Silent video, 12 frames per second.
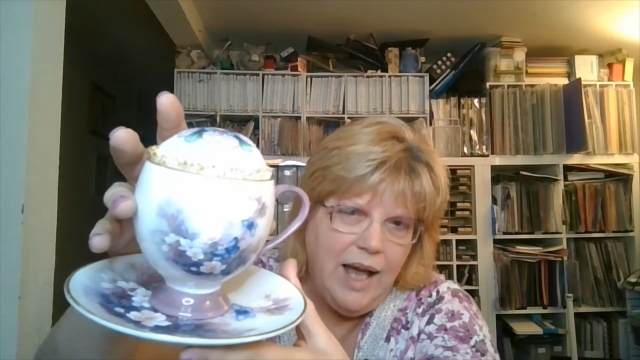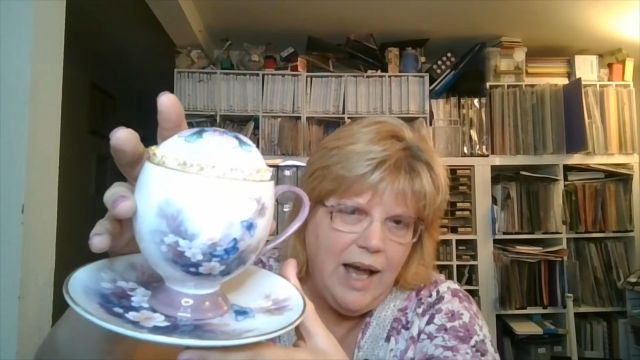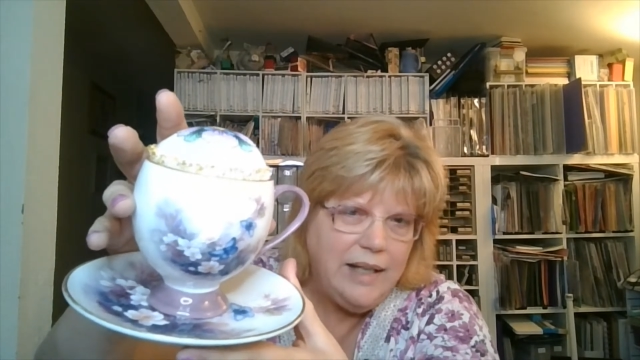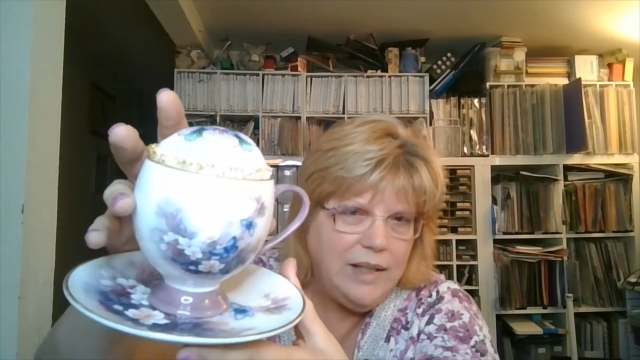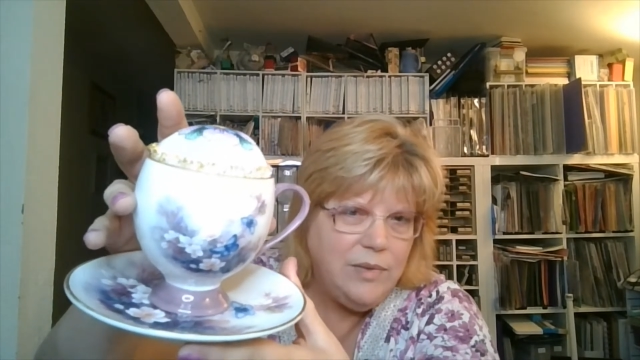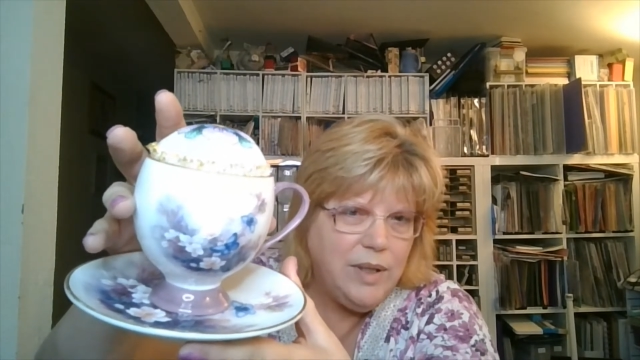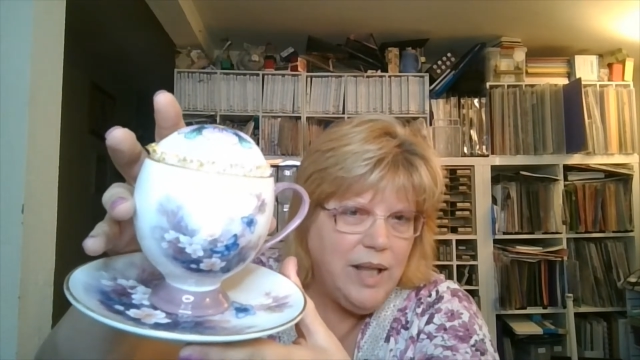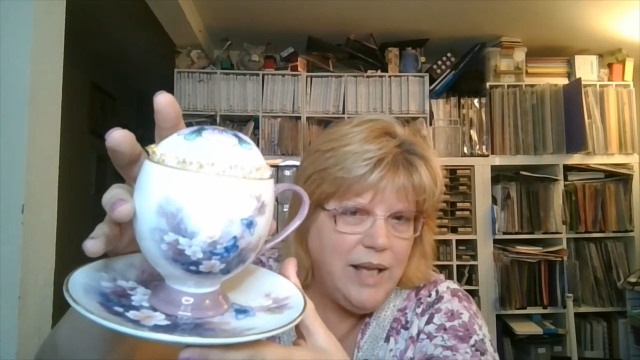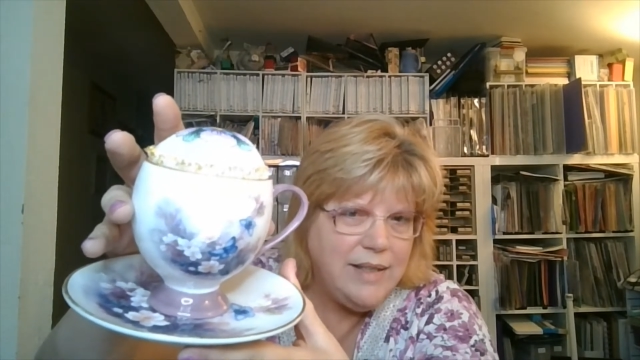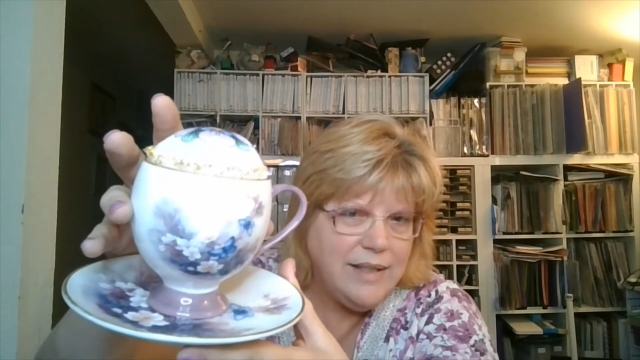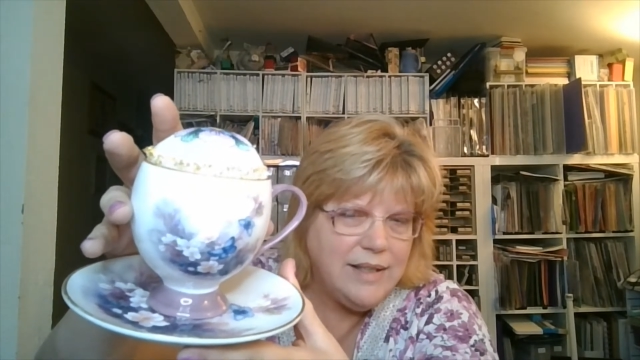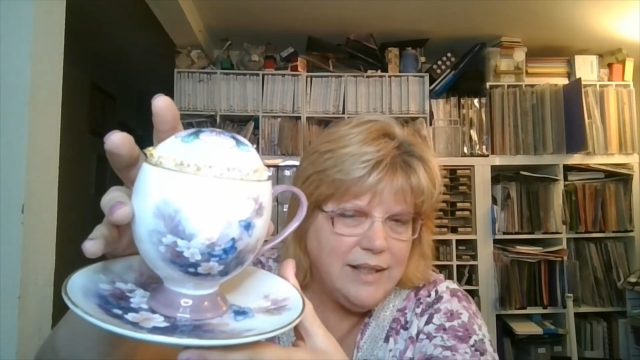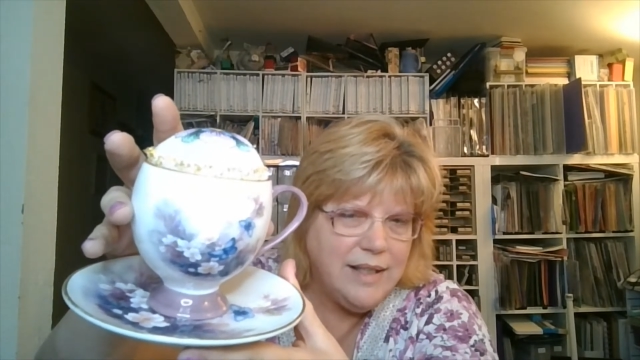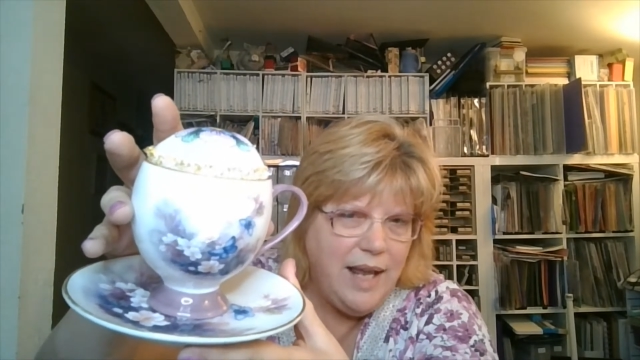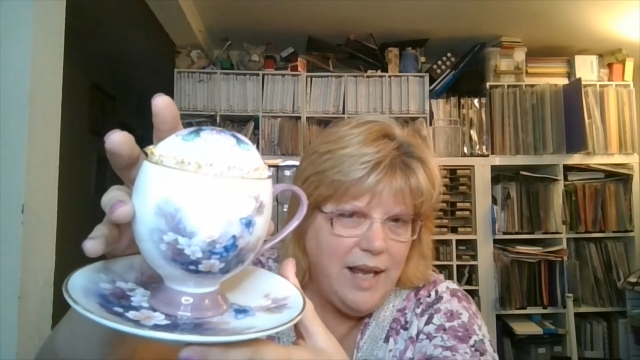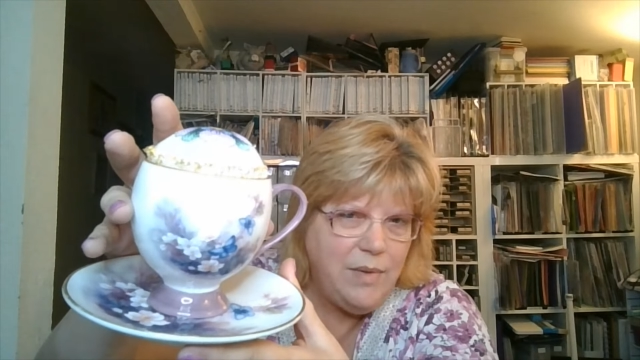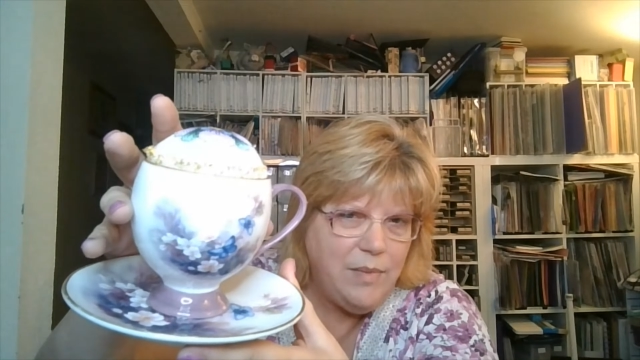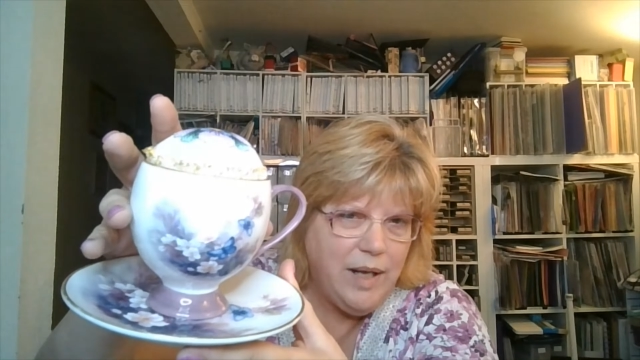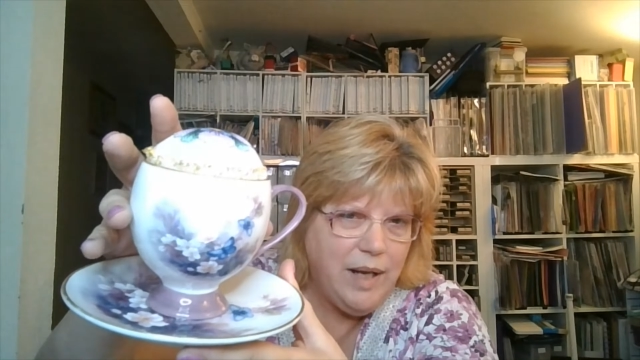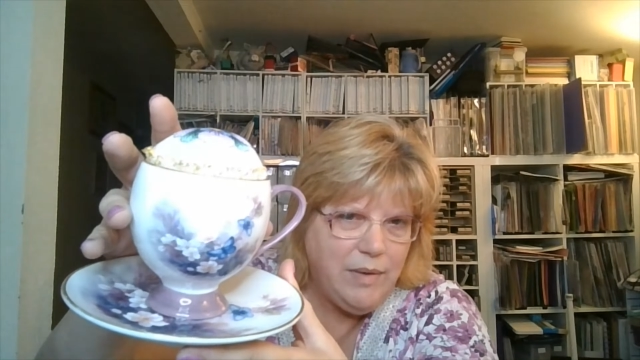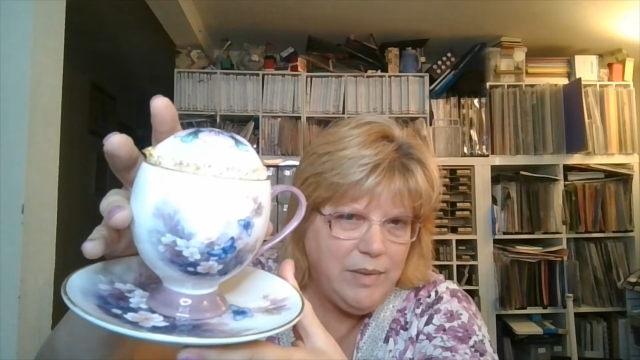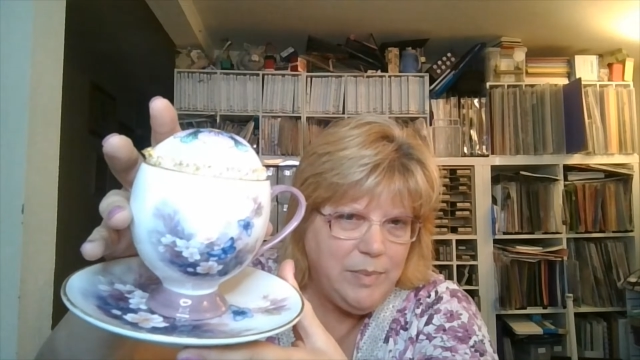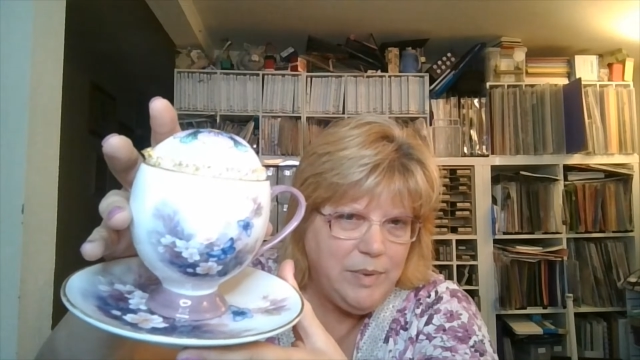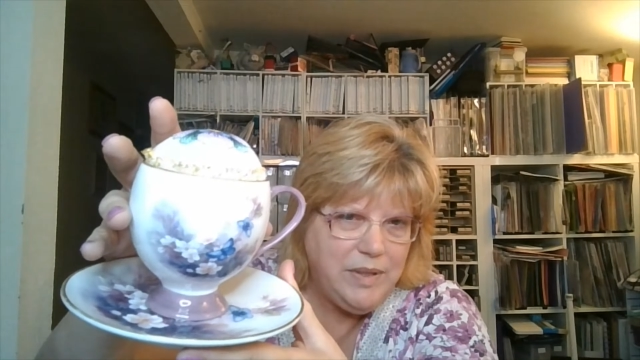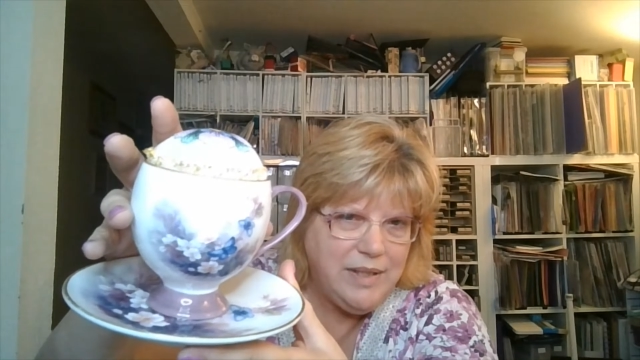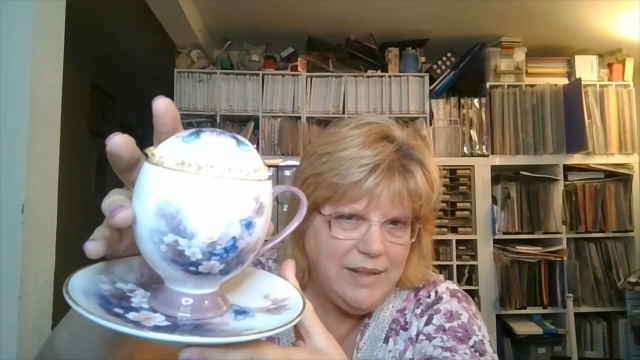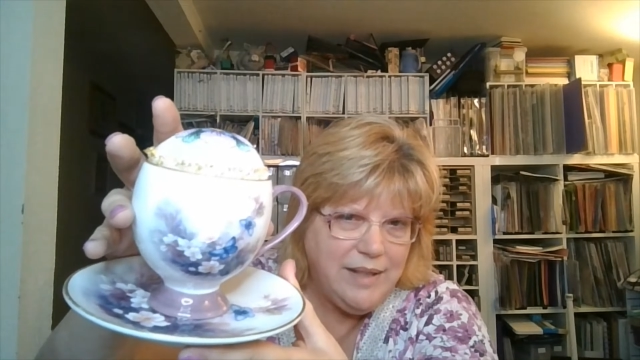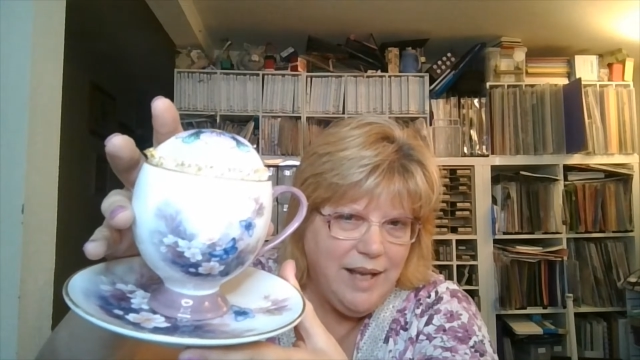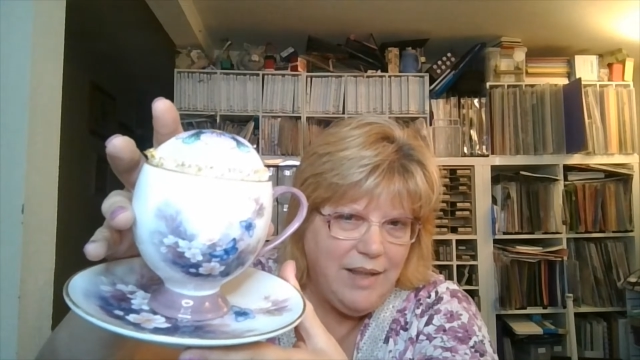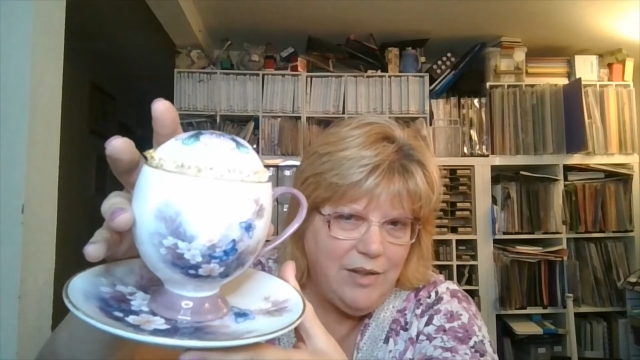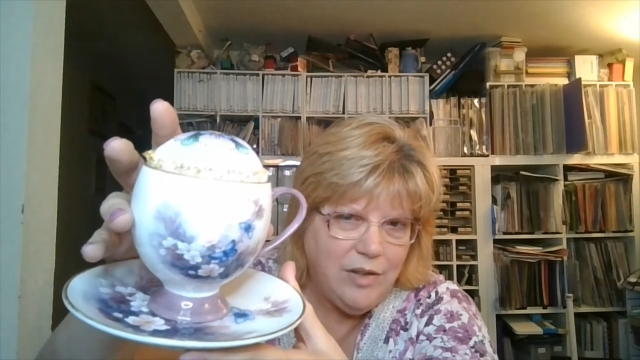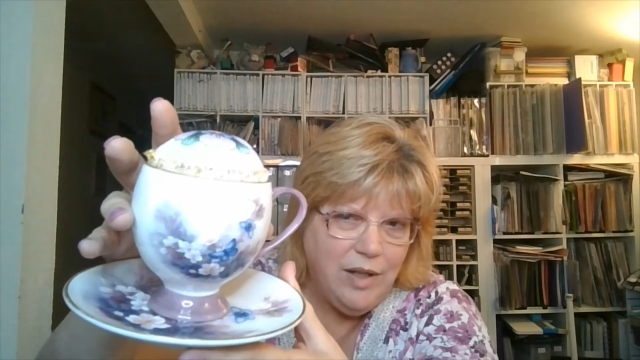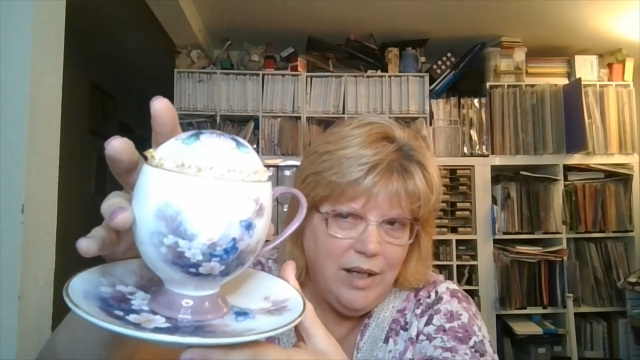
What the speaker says: I didn't realize till today when I went to put this together,